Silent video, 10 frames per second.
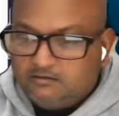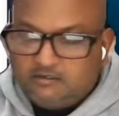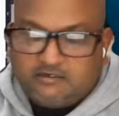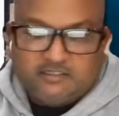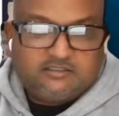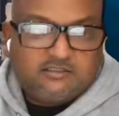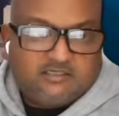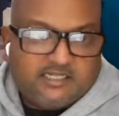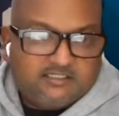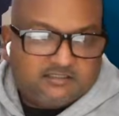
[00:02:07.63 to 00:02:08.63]
All right, so
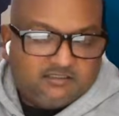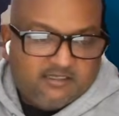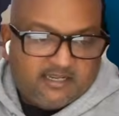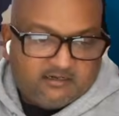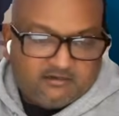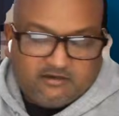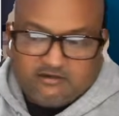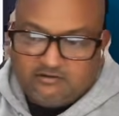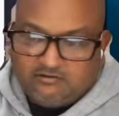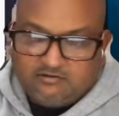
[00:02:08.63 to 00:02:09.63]
let's get
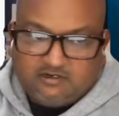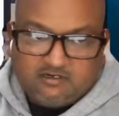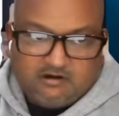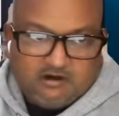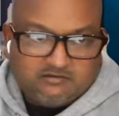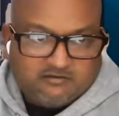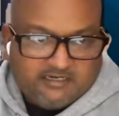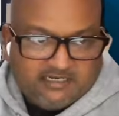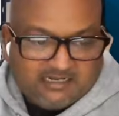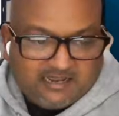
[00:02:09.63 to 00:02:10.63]
into a
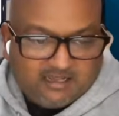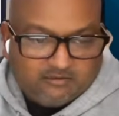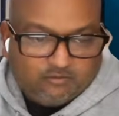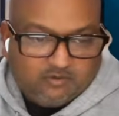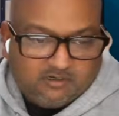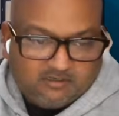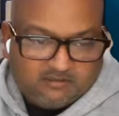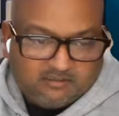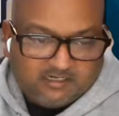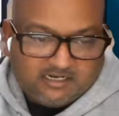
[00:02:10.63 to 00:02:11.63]
concrete hello
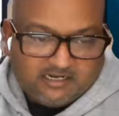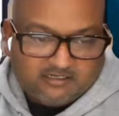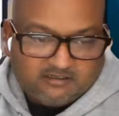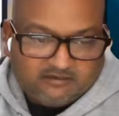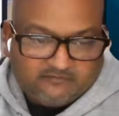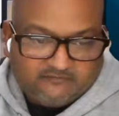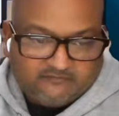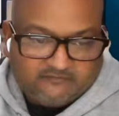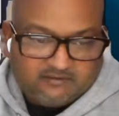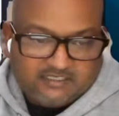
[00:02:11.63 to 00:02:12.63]
world kind
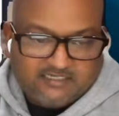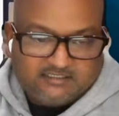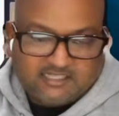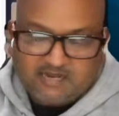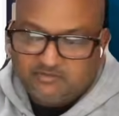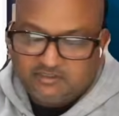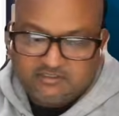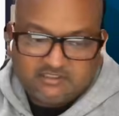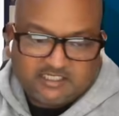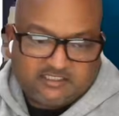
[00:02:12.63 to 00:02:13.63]
of
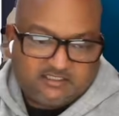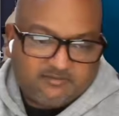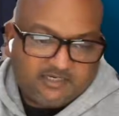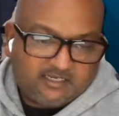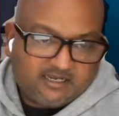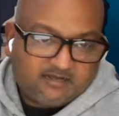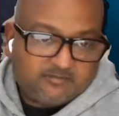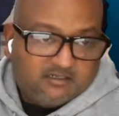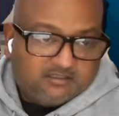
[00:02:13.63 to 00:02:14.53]
example ChatGPT app.